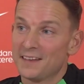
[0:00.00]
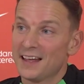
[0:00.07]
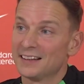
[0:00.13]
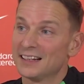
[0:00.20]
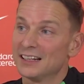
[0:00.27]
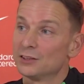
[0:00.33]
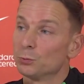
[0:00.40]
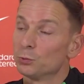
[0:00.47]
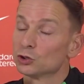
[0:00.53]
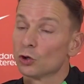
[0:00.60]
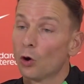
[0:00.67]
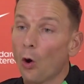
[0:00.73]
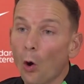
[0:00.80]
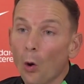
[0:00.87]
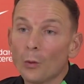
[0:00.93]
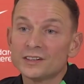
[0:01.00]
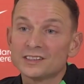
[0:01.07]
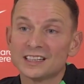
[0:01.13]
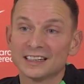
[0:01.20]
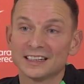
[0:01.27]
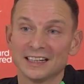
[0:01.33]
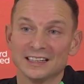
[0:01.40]
Then it was
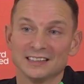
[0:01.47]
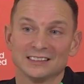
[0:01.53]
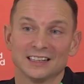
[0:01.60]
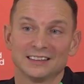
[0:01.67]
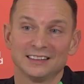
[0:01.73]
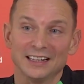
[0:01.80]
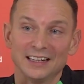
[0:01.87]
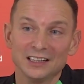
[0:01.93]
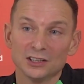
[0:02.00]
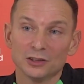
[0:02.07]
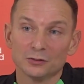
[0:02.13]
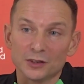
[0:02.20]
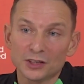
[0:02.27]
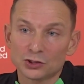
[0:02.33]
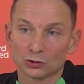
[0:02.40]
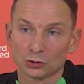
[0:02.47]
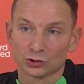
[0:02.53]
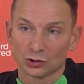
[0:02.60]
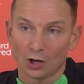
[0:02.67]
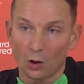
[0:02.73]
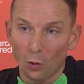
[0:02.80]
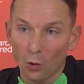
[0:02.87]
always the case that the
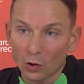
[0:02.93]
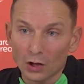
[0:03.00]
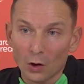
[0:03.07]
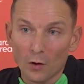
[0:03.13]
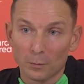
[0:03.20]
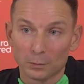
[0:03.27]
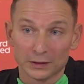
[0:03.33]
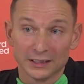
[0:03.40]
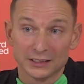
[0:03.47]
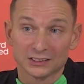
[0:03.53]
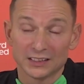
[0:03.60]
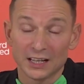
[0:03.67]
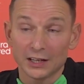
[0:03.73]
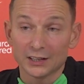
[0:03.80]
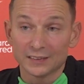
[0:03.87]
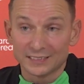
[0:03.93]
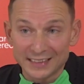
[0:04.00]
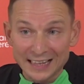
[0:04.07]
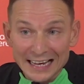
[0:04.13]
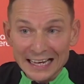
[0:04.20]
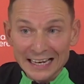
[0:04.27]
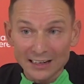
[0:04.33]
individuals, all our players, they,
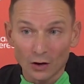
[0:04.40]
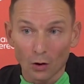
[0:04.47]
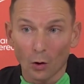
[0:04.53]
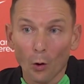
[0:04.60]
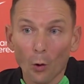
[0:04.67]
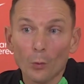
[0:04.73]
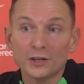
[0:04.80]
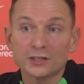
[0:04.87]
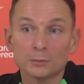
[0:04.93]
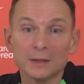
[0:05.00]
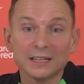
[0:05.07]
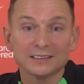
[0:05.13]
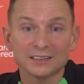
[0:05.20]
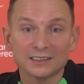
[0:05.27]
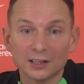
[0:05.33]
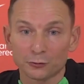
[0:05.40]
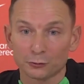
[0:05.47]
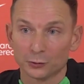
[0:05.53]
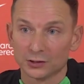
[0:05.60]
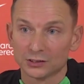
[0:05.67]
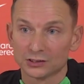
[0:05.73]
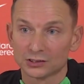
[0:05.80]
they always made the
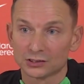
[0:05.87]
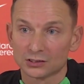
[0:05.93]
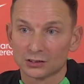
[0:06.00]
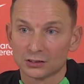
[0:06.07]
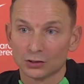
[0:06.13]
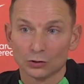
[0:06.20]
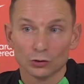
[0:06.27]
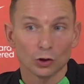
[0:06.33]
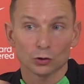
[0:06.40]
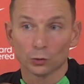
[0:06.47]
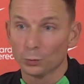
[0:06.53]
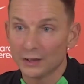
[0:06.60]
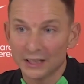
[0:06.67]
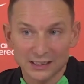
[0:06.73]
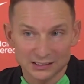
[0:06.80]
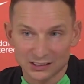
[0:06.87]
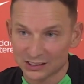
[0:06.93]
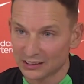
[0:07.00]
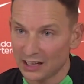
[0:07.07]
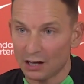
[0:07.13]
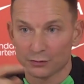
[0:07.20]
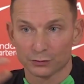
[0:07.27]
difference. Not we as a
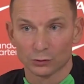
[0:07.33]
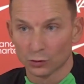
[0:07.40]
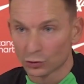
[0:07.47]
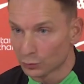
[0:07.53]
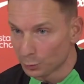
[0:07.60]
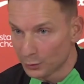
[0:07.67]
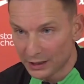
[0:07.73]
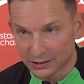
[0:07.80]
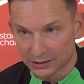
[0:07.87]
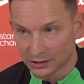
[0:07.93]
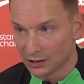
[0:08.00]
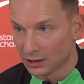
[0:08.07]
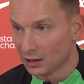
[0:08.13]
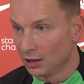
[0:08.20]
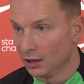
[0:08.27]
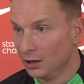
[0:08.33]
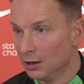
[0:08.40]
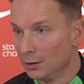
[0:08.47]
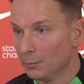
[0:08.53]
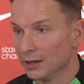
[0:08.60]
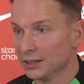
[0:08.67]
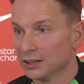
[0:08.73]
staff, not we as a
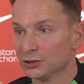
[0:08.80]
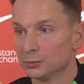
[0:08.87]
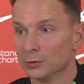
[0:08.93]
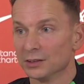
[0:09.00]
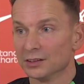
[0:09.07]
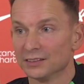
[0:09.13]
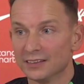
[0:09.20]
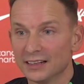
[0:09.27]
management.